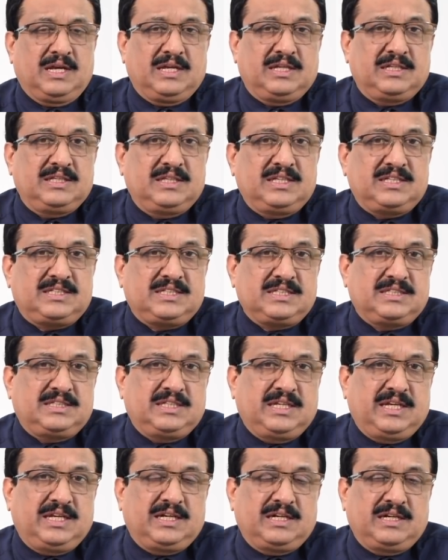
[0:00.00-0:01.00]
This is
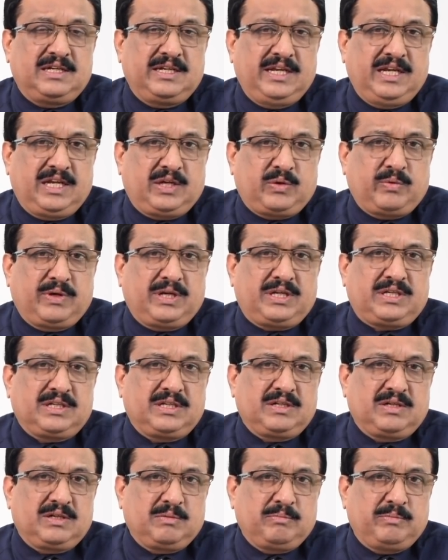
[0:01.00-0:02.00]
the
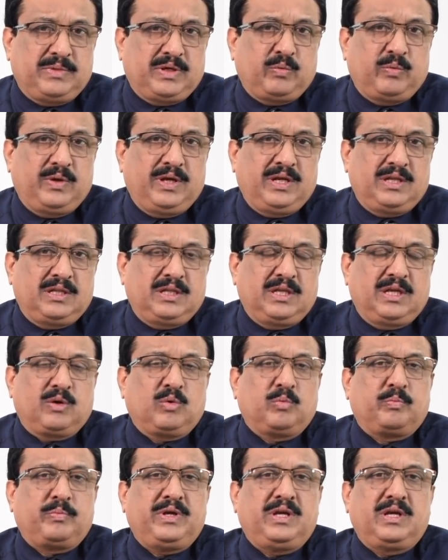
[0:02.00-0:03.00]
equation between the
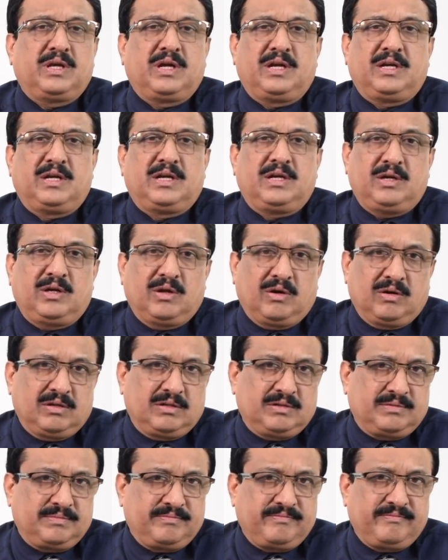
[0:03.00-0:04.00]
rupee and the dollar.
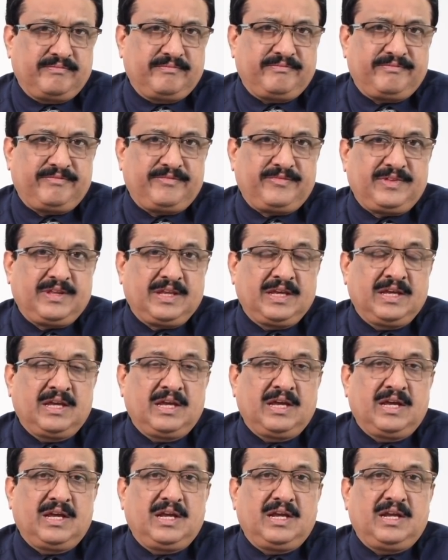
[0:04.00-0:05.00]

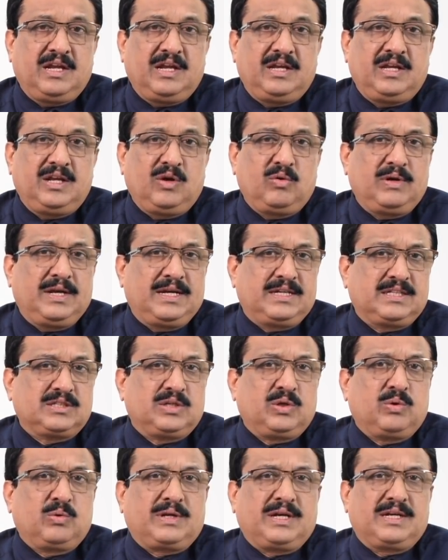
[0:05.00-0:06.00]
Now let us
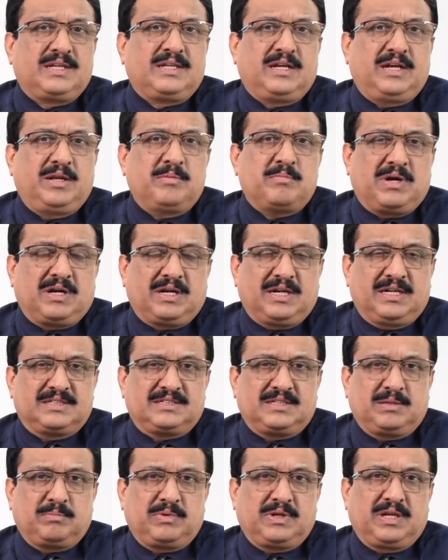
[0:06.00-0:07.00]
look at the demand and
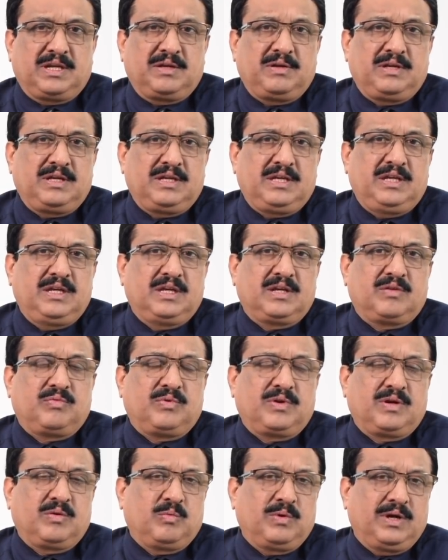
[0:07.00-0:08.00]
supply here
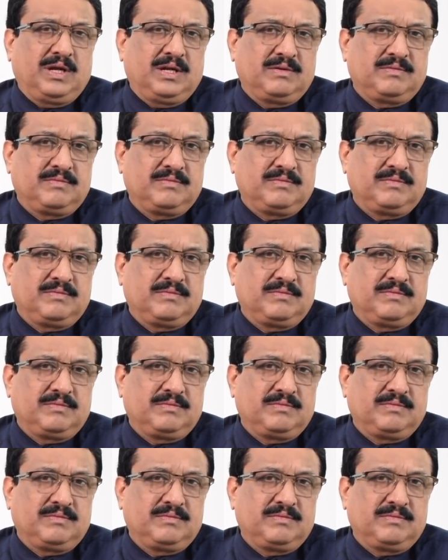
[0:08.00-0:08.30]
for a while.